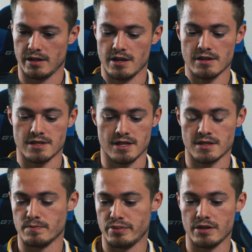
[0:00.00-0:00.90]
Here's
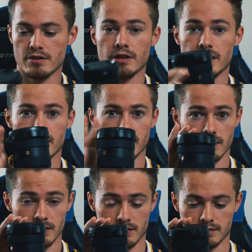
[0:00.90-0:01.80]
this beauty.
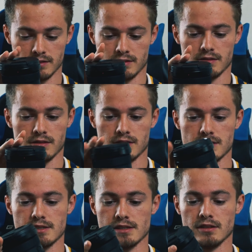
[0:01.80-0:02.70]

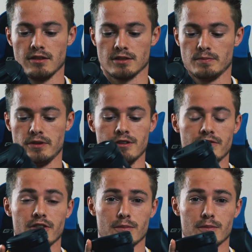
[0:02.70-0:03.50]
This thing looks beautiful.